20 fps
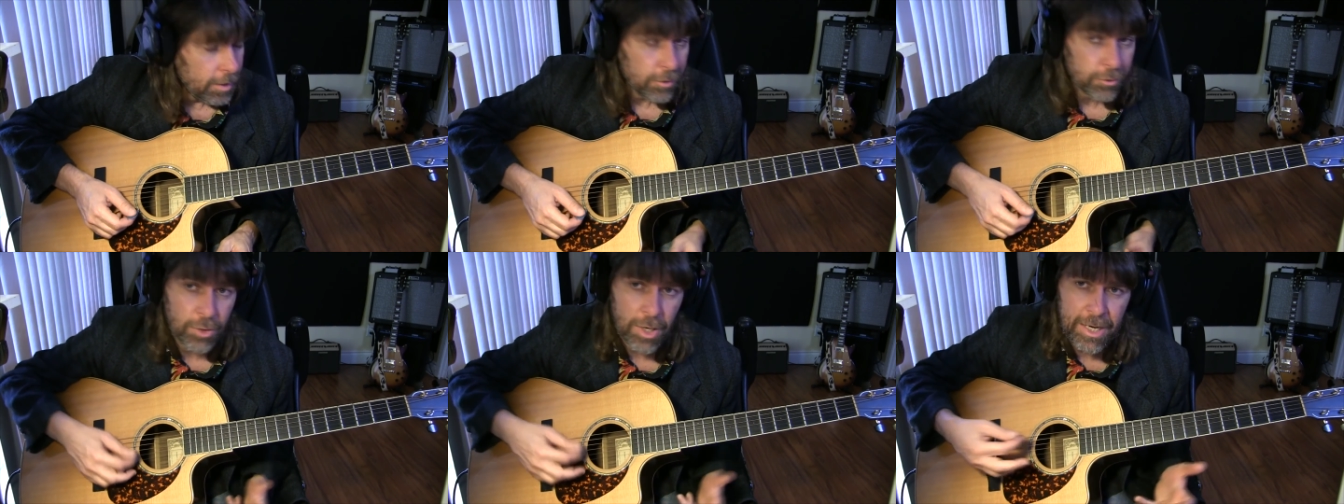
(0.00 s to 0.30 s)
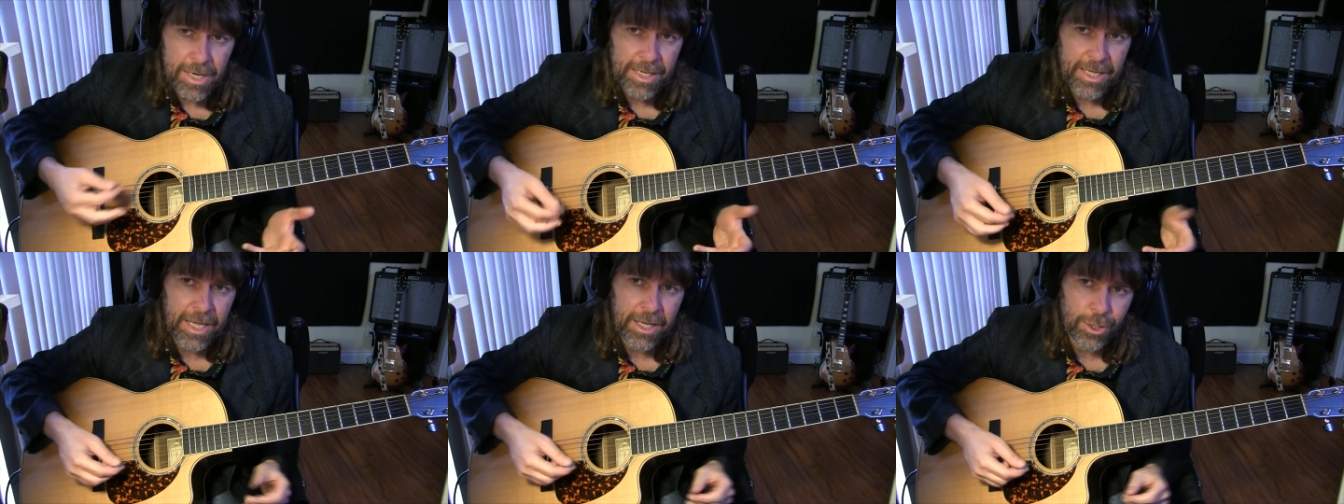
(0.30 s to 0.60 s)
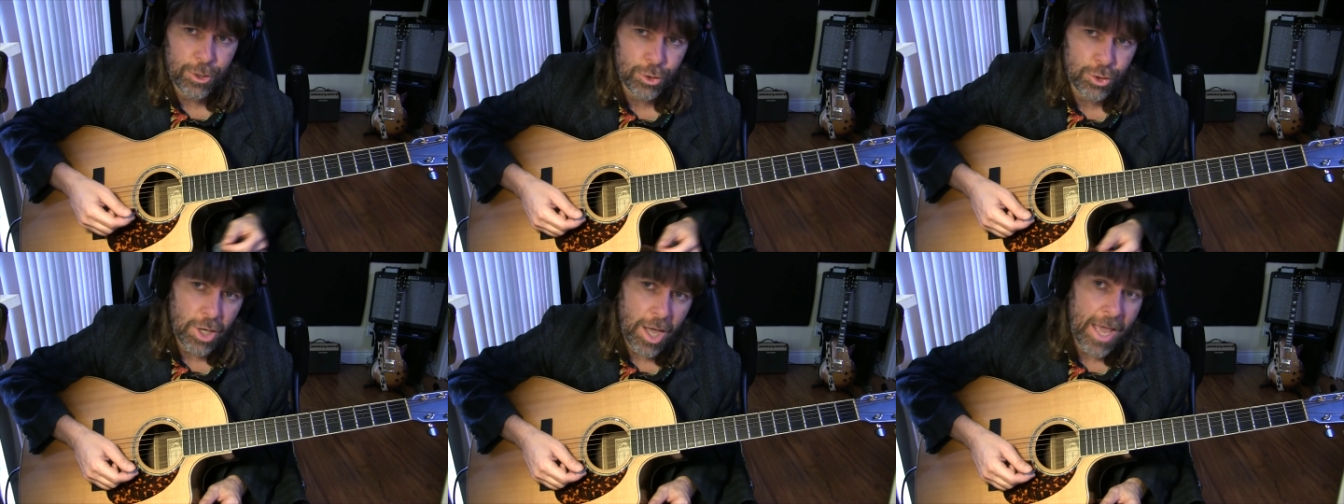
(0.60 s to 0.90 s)
Try to get
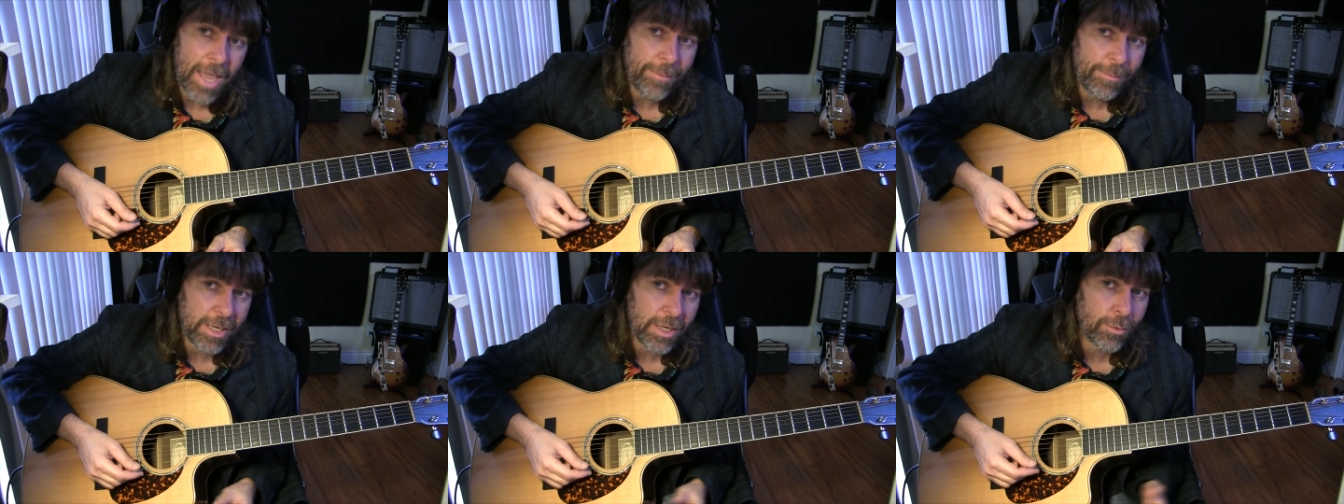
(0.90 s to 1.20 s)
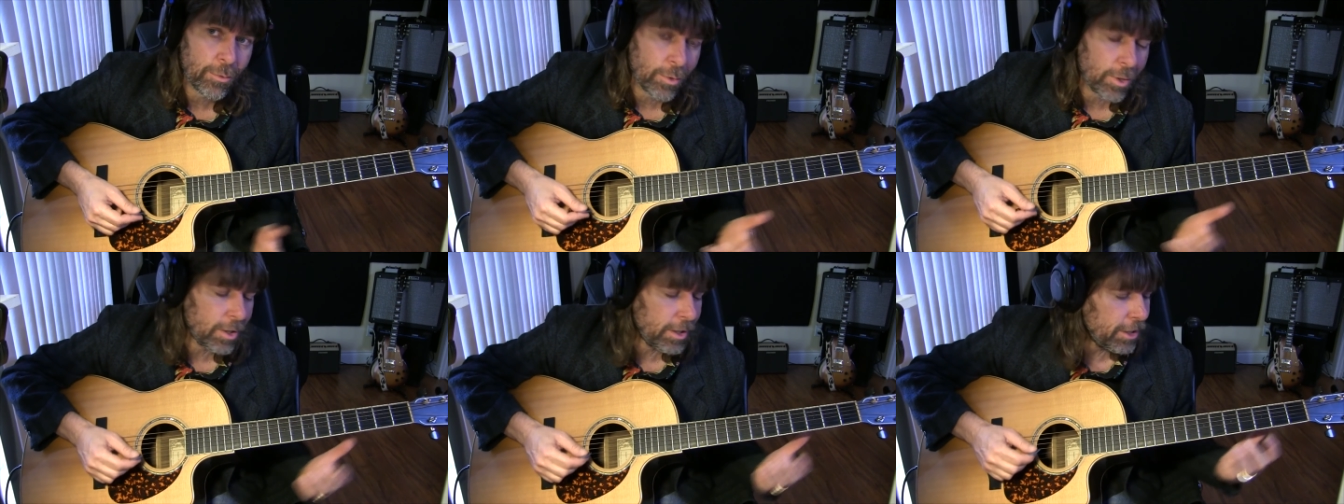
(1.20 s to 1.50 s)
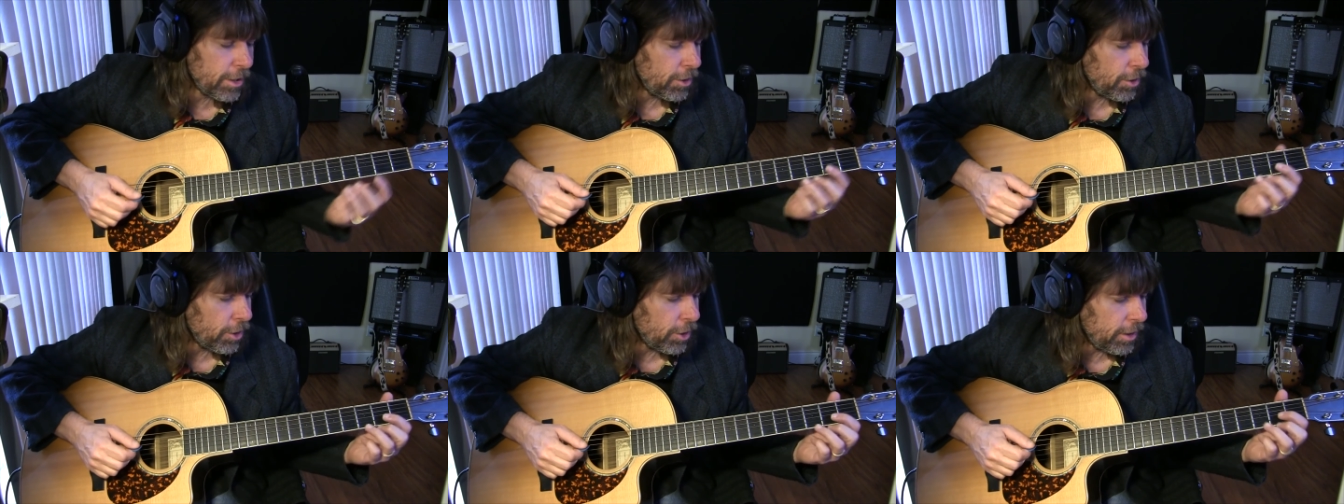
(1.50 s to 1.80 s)
your timing
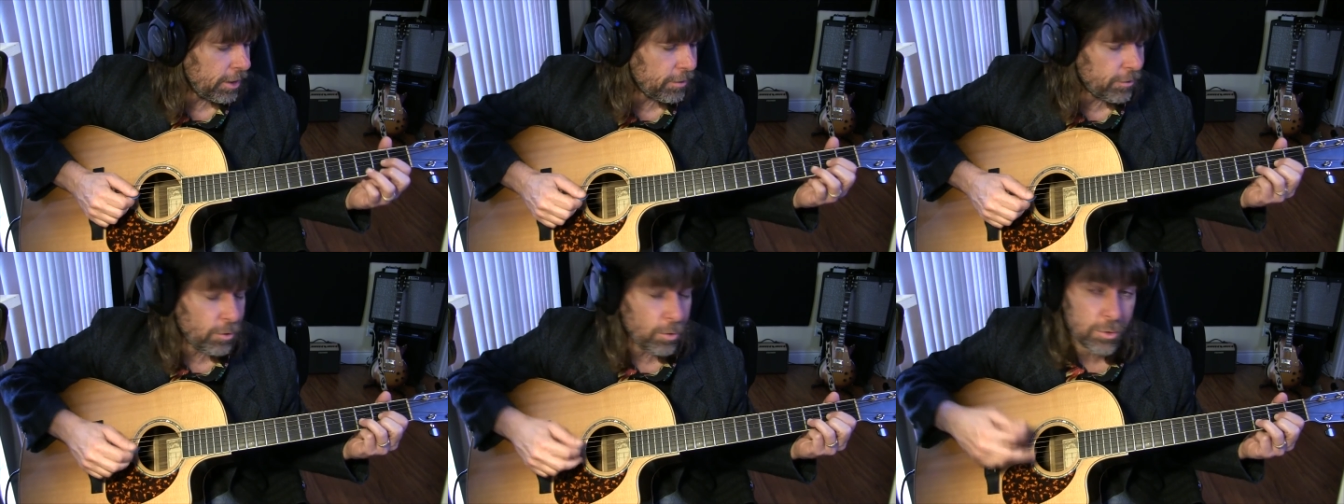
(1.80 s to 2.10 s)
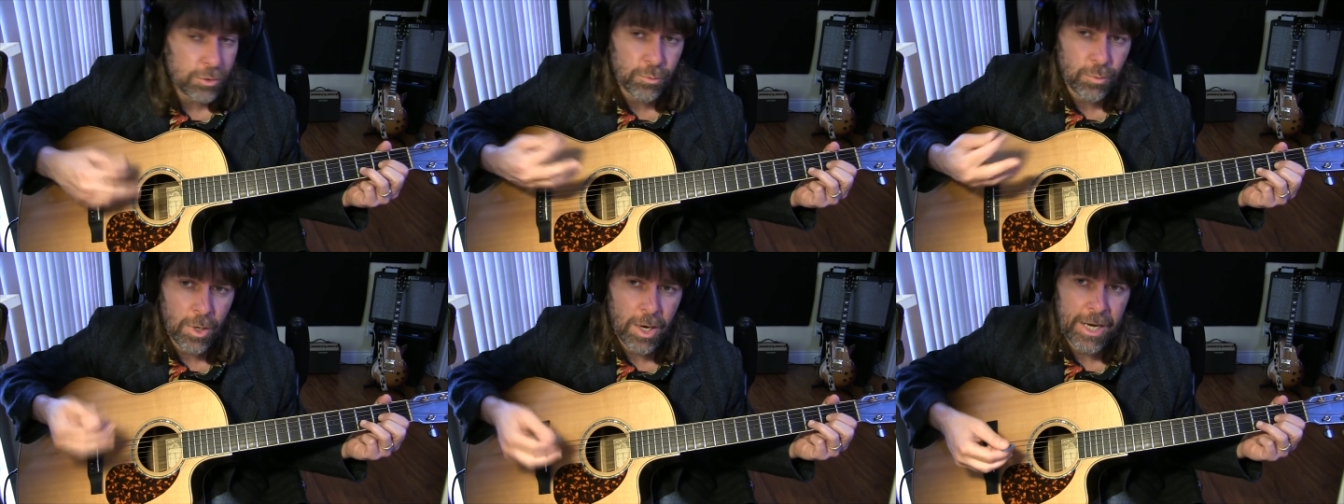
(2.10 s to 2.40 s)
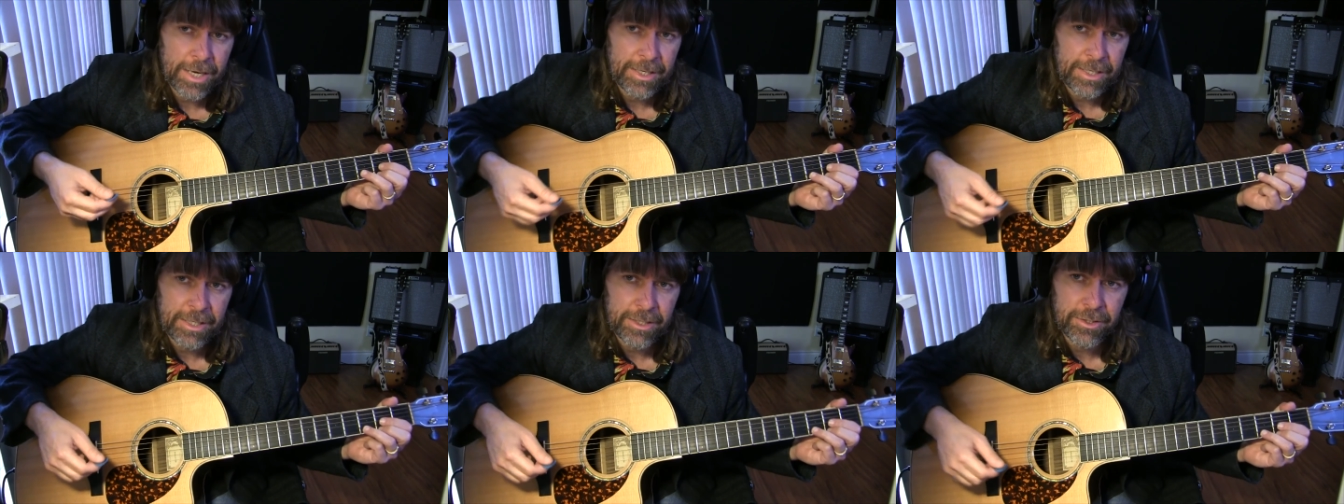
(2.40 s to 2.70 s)
really good, and those were
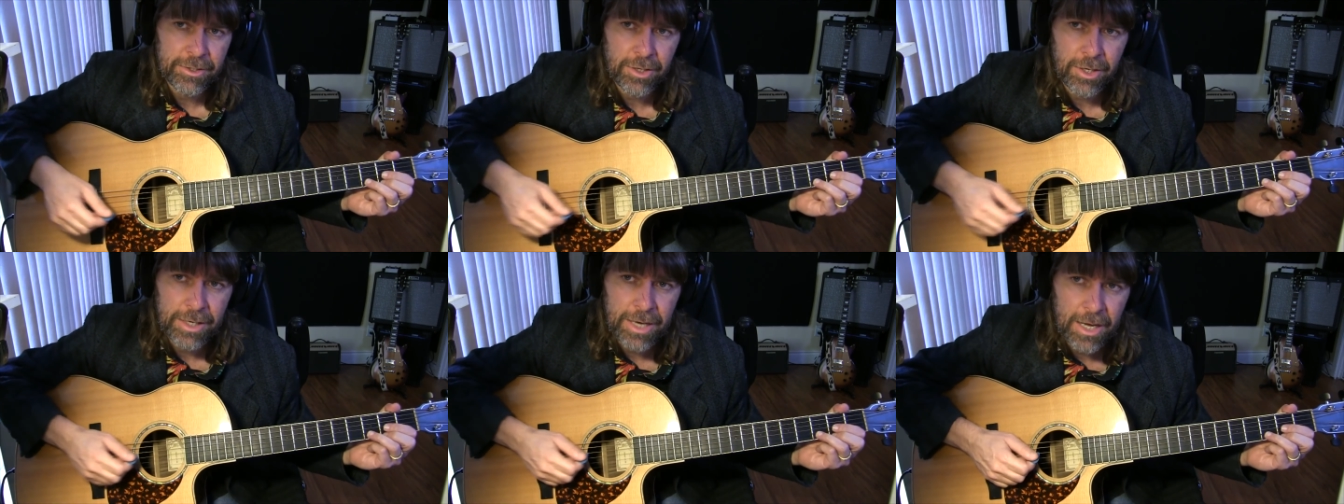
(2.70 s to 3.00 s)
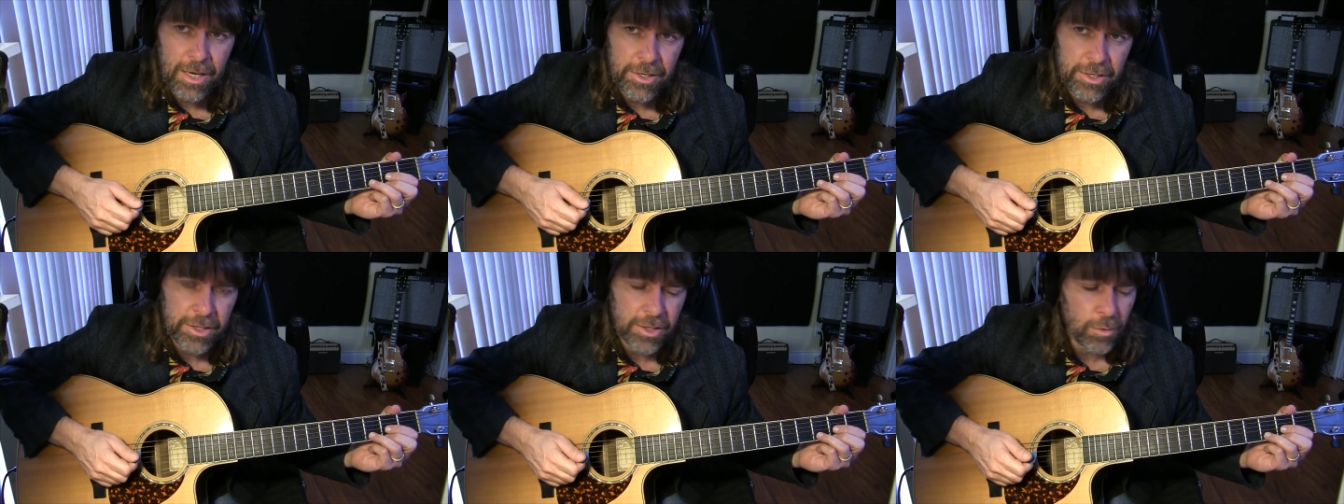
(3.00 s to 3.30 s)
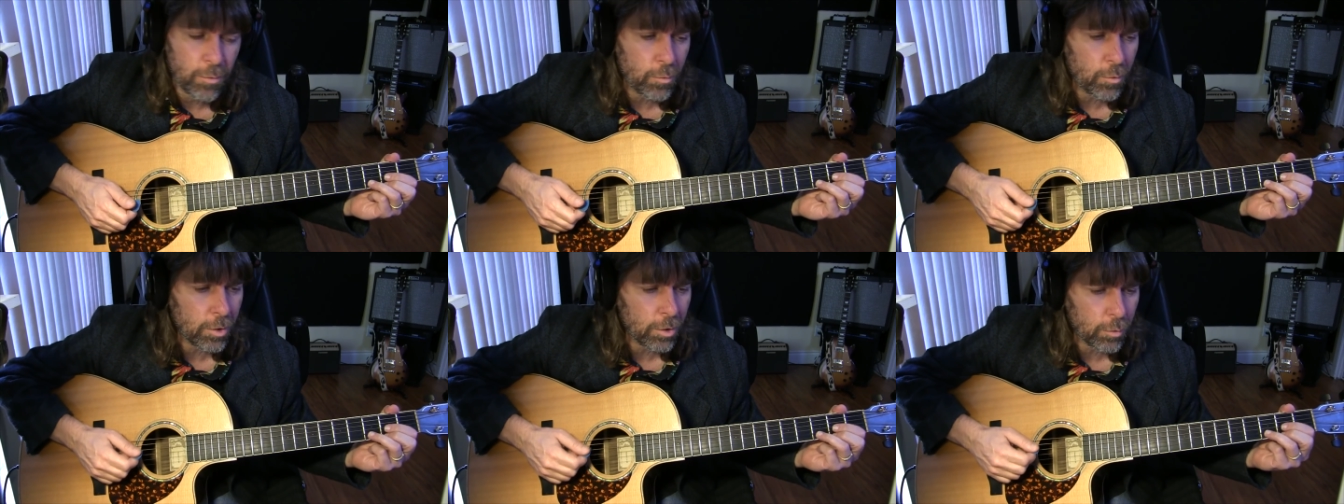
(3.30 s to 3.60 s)
ideas on how you
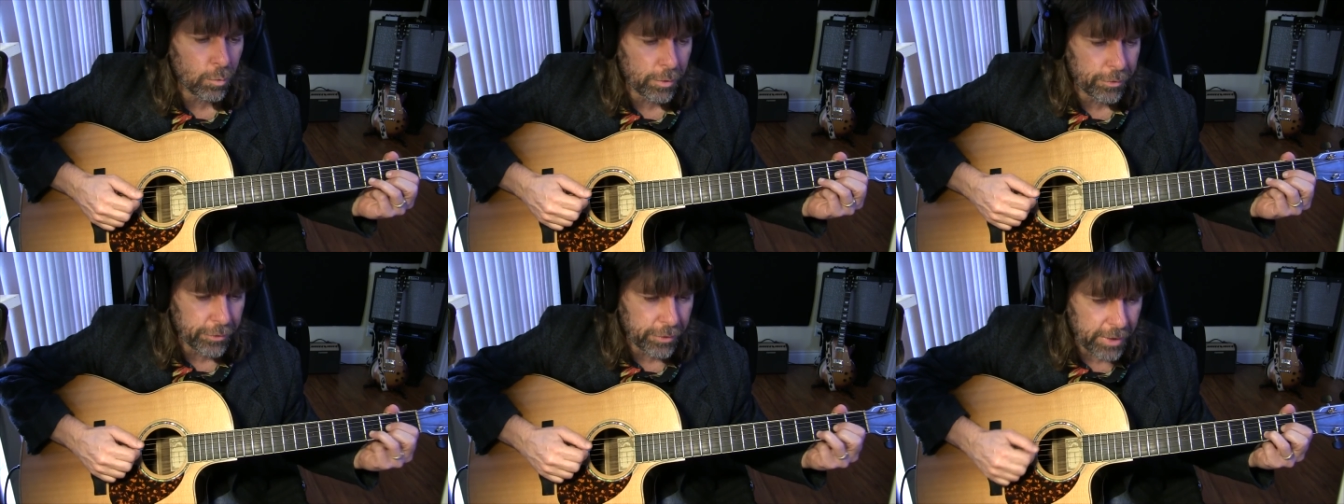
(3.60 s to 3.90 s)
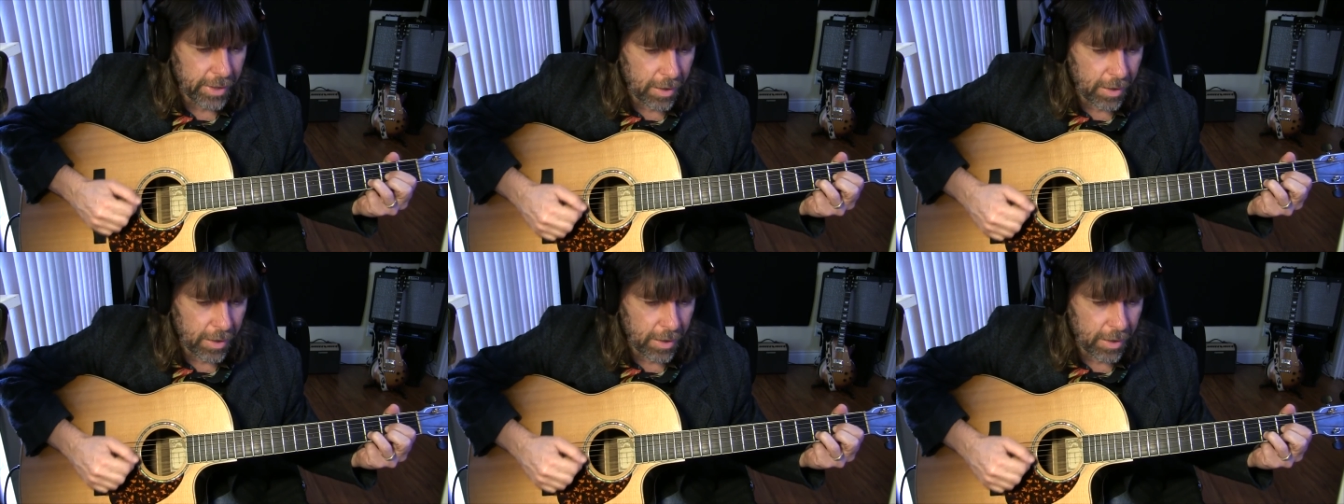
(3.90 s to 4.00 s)
can work with it.